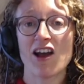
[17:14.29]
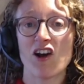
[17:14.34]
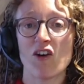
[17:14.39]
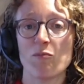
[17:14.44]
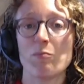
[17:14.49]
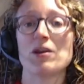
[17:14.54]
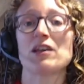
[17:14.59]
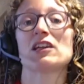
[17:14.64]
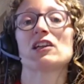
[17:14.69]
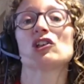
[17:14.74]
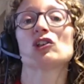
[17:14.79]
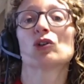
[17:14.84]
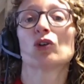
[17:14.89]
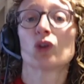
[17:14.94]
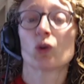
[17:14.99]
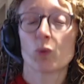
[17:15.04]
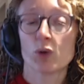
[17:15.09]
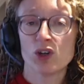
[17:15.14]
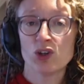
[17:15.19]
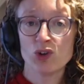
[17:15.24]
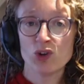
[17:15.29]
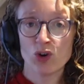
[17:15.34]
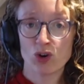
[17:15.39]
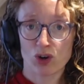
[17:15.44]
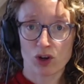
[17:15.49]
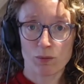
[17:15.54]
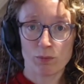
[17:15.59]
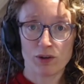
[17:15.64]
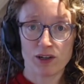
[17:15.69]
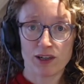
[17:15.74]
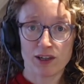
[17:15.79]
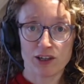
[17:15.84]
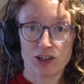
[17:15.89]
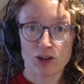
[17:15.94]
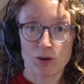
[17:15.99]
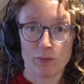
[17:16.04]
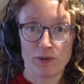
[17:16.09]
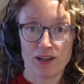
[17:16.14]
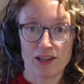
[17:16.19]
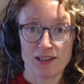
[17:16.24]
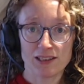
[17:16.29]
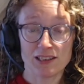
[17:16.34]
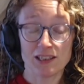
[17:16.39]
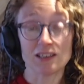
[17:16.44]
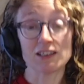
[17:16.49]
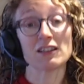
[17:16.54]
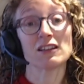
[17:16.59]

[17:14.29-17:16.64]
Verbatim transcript: of making sure that we're not completely dominating,